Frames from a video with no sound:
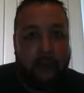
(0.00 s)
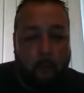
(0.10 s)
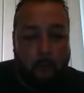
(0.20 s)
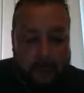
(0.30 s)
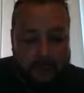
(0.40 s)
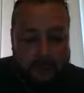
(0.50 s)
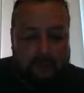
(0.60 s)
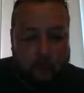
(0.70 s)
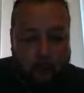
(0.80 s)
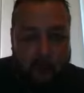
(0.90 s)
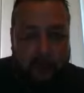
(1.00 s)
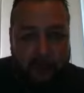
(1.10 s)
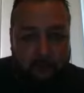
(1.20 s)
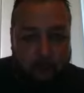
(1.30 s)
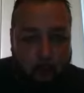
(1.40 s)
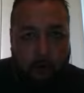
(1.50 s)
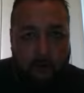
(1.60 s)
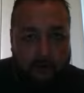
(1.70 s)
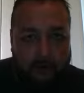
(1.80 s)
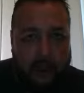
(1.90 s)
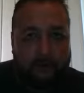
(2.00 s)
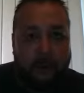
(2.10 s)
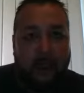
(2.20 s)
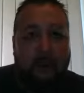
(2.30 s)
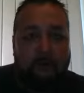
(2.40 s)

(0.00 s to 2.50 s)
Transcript: obedience to what his word says,